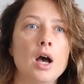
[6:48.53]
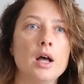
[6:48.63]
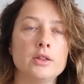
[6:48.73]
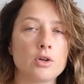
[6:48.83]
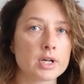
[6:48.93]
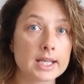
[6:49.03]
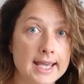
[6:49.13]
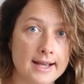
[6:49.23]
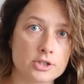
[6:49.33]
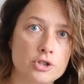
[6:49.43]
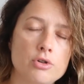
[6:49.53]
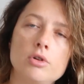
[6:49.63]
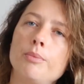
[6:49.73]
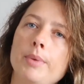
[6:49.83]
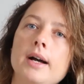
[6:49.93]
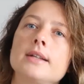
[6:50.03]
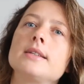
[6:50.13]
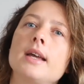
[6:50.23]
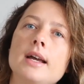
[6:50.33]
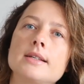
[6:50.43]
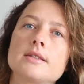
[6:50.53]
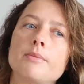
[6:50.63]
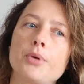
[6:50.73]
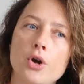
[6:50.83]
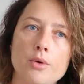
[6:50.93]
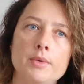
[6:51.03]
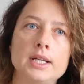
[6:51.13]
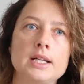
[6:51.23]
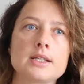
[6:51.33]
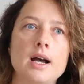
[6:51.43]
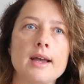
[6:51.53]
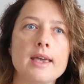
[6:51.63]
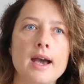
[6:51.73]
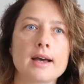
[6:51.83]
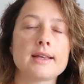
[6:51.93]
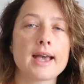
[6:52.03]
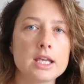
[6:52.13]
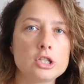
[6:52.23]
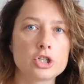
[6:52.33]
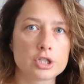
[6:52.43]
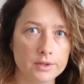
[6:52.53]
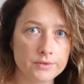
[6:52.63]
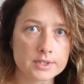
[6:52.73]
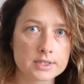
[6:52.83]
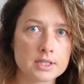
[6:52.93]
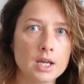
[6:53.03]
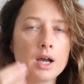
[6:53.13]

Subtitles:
Not a casual, but as a permanent. I had 8 shifts.